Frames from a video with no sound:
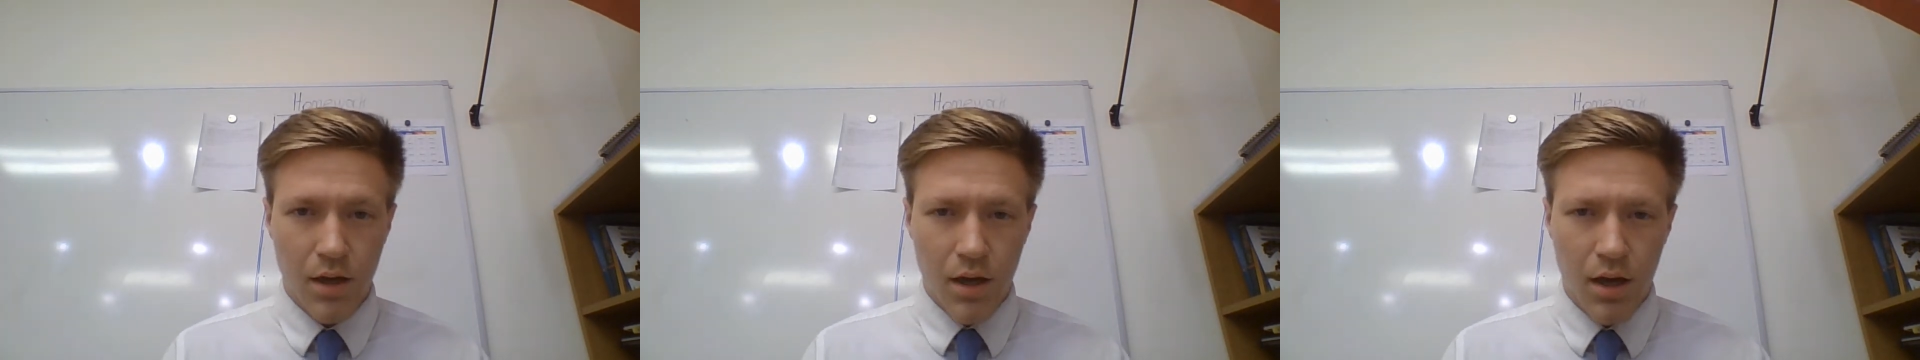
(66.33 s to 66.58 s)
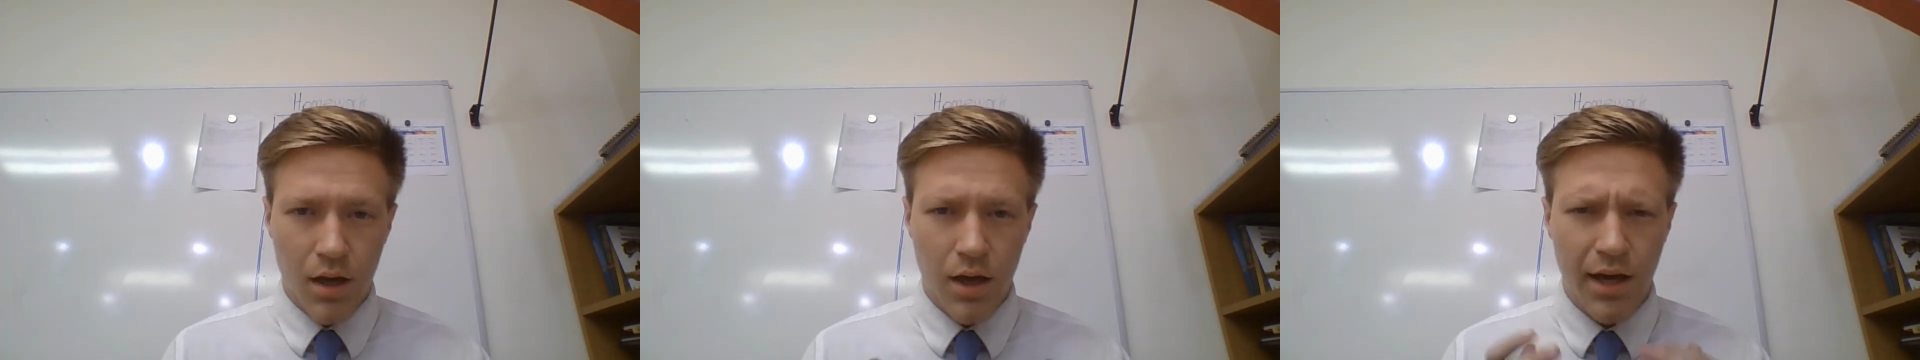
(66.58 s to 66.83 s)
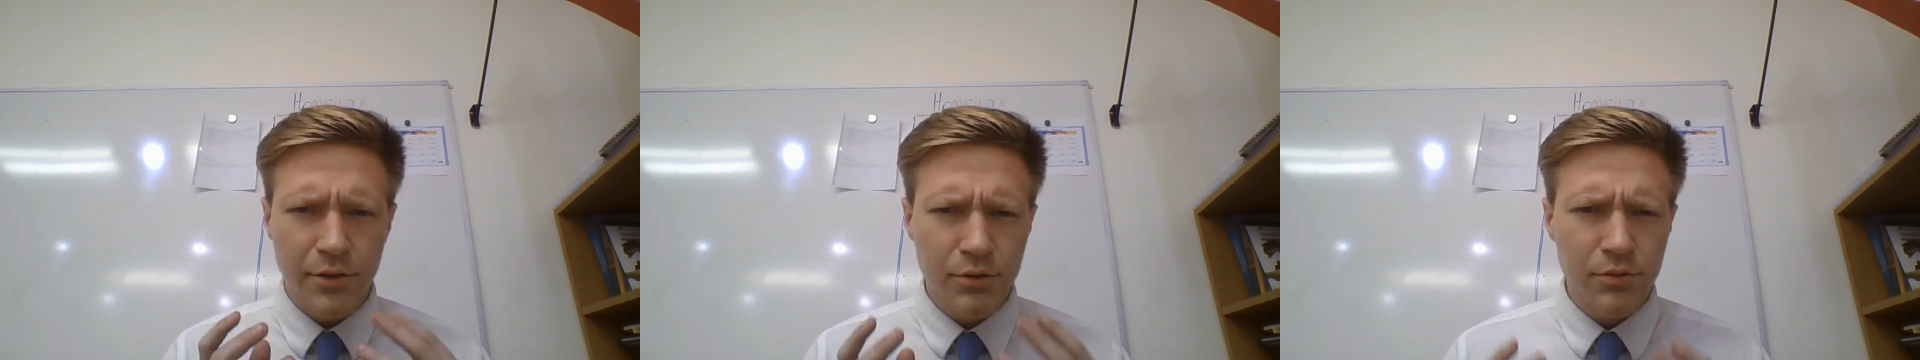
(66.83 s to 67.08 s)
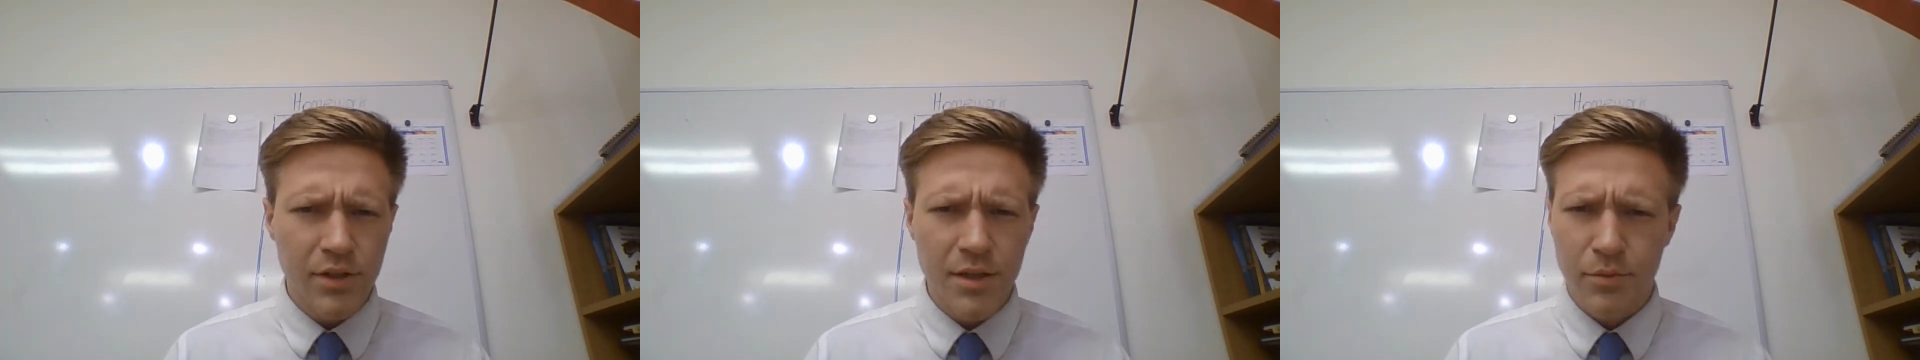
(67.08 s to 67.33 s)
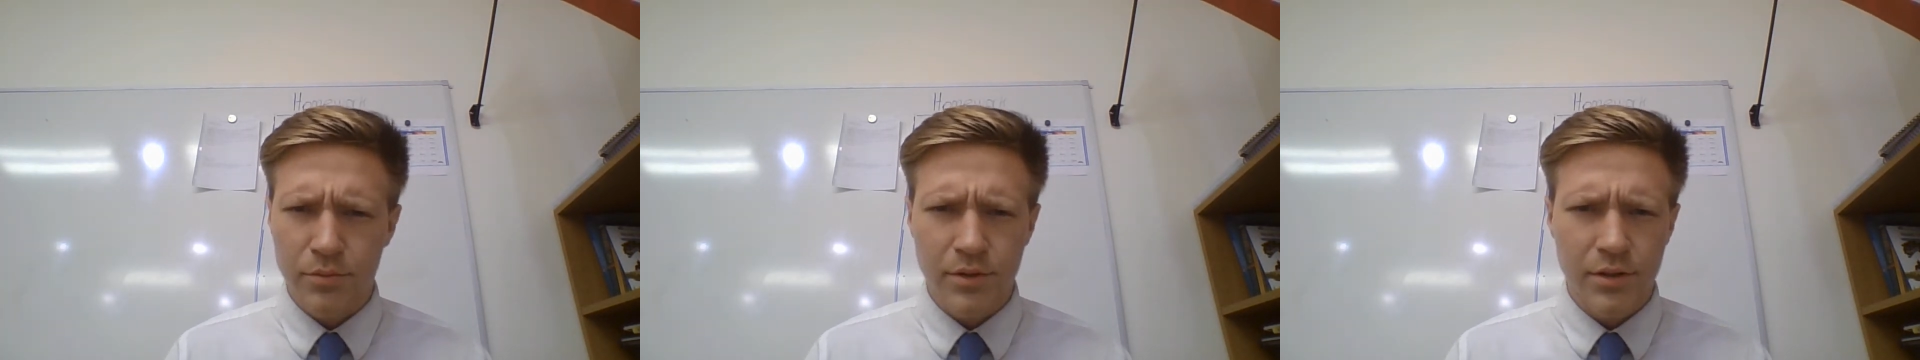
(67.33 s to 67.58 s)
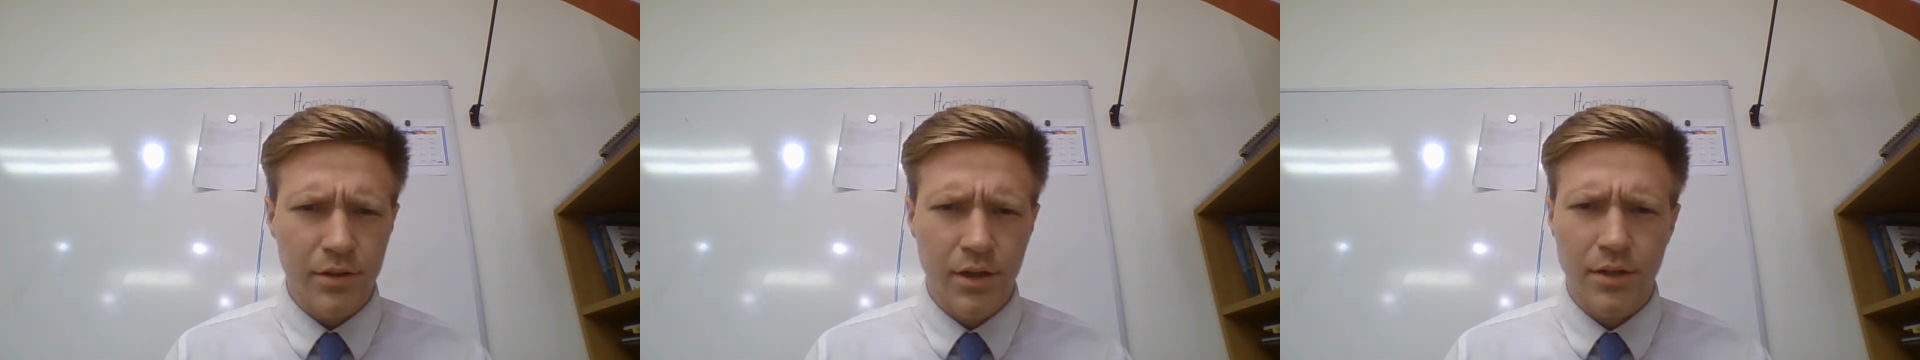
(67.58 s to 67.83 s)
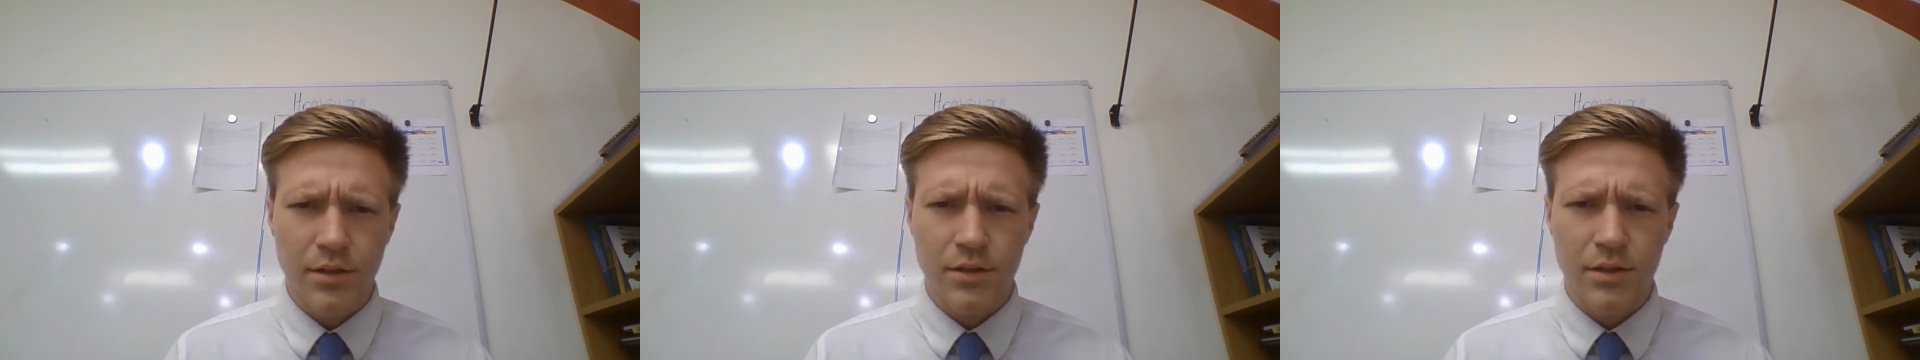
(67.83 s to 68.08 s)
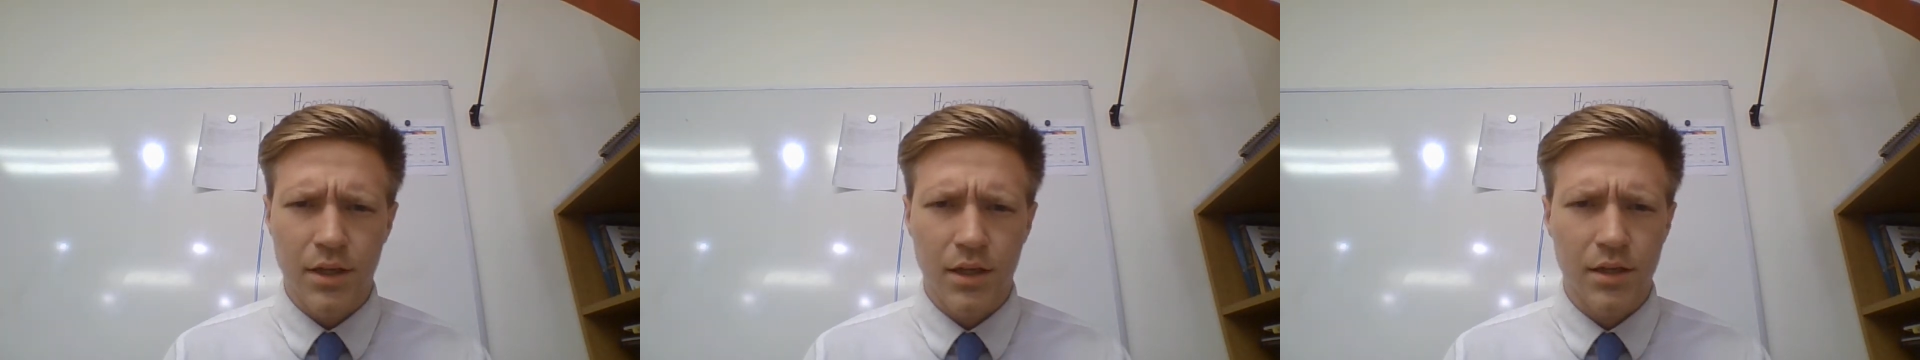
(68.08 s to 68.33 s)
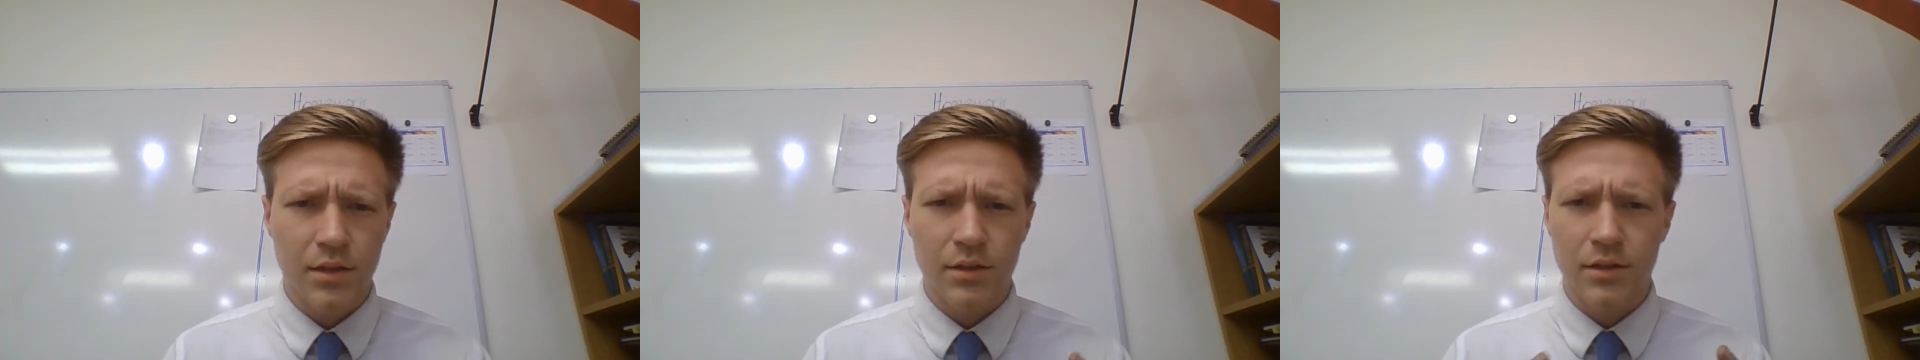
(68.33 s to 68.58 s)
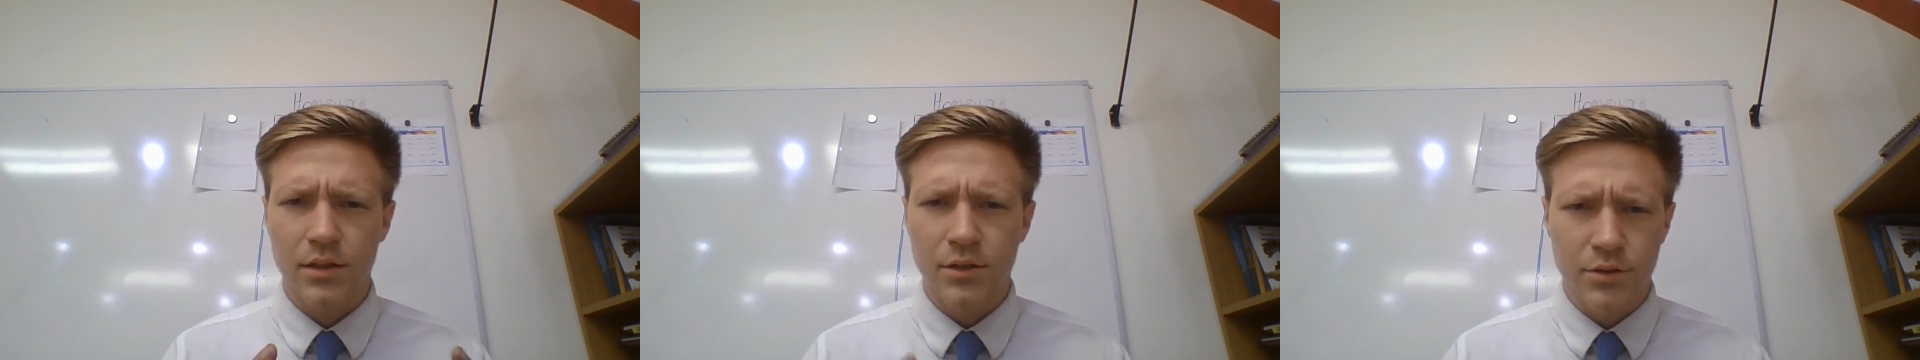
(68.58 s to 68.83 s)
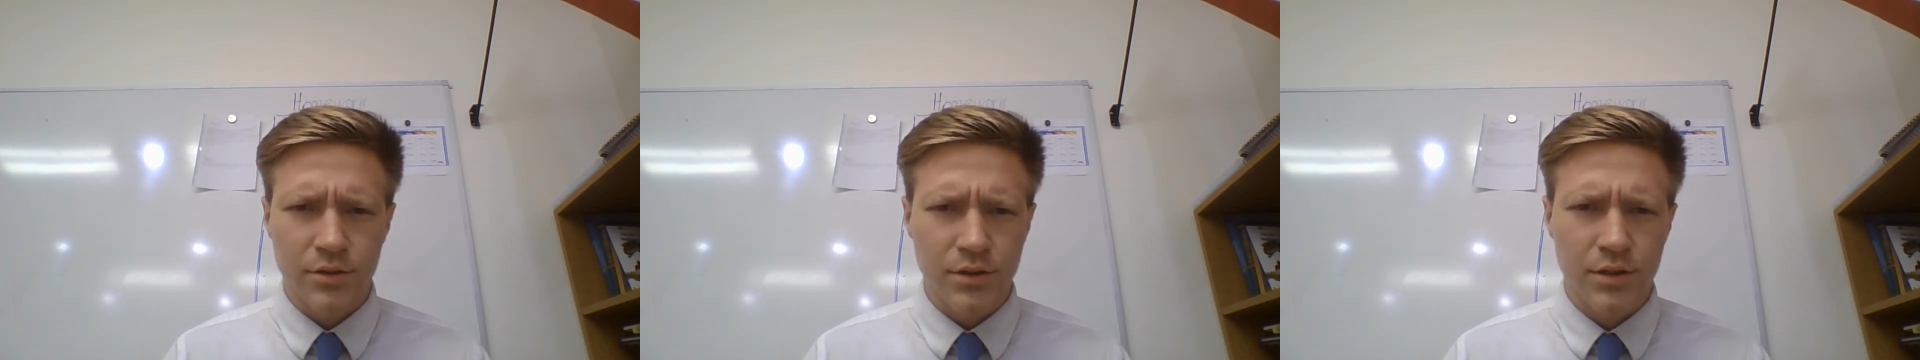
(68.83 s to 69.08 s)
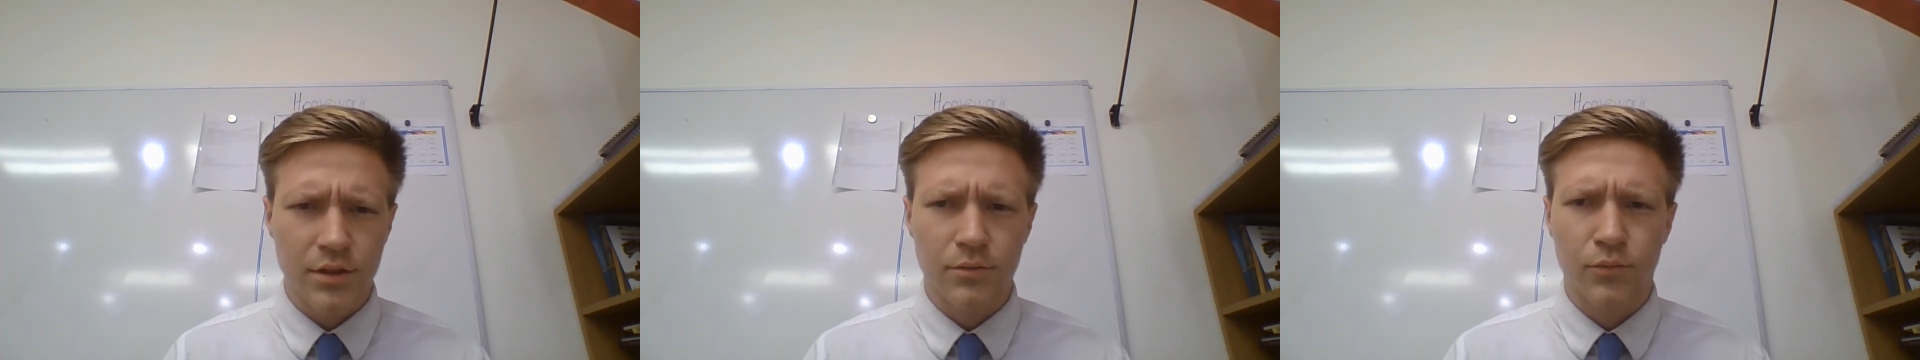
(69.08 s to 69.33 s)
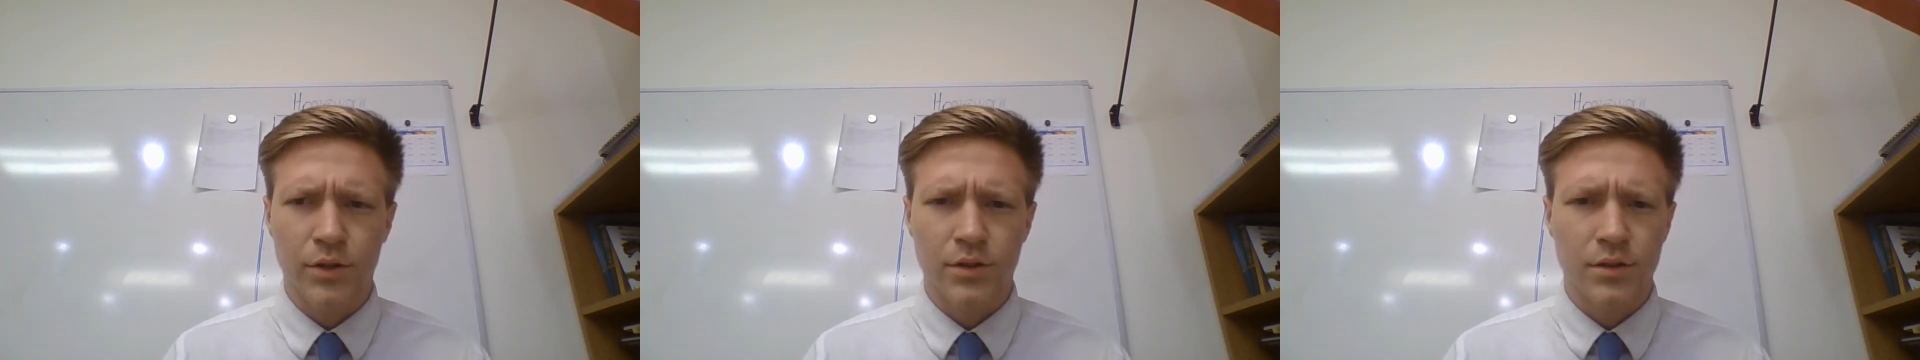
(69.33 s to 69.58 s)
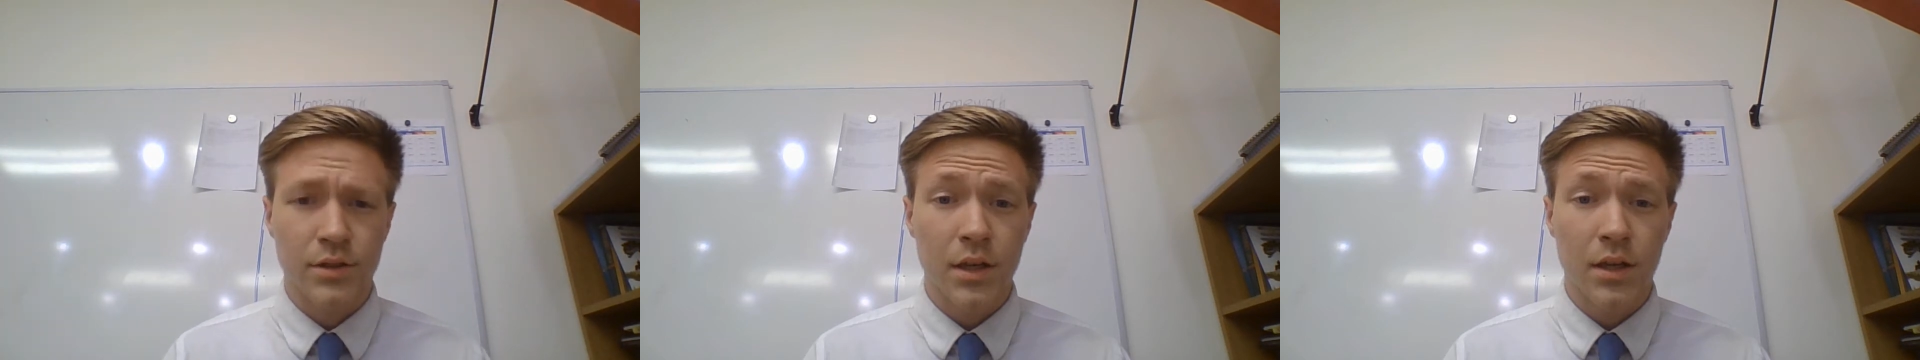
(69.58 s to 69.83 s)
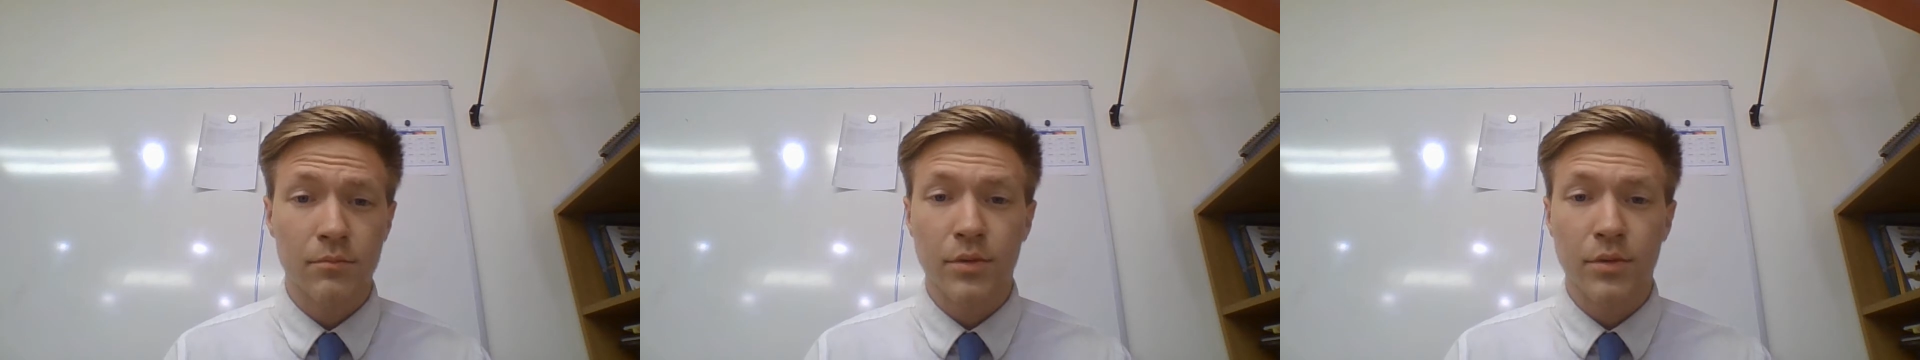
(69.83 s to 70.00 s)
How do you keep a reader entertained and interested in what you're saying,